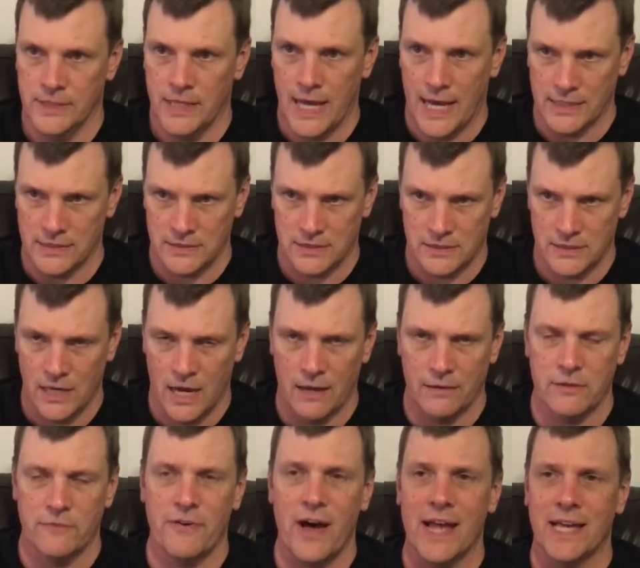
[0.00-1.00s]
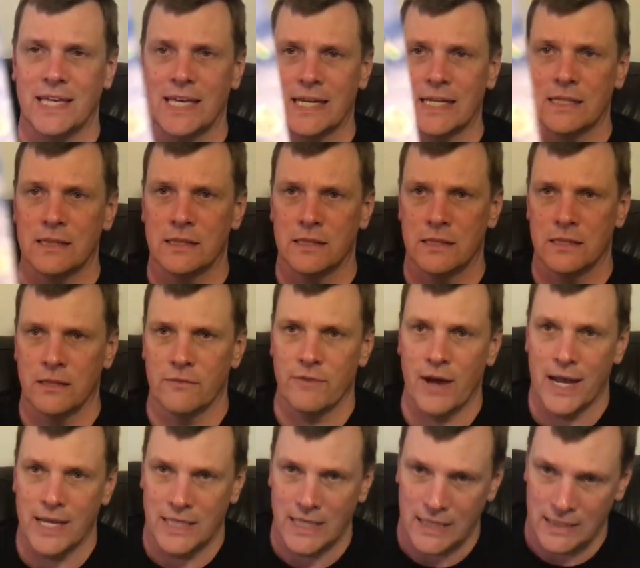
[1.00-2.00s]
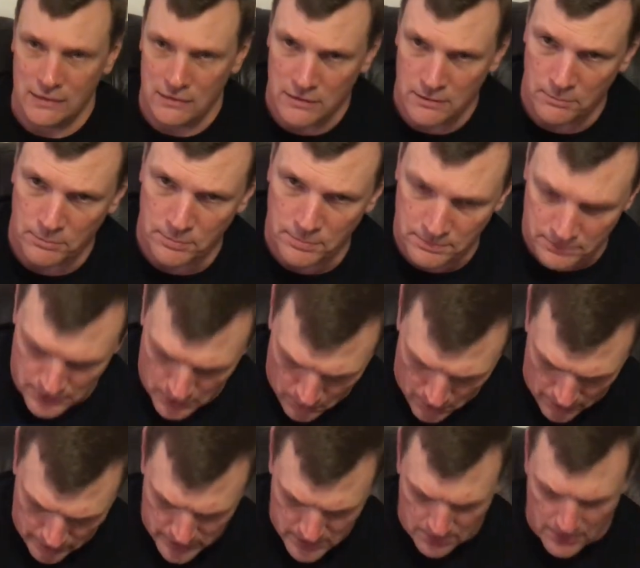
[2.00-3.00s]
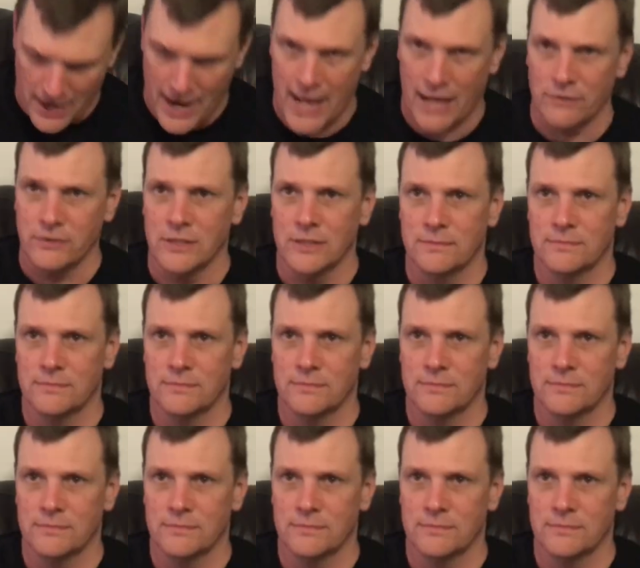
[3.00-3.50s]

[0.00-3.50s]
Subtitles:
Yes. The Viking. The Viking. The one with the brown.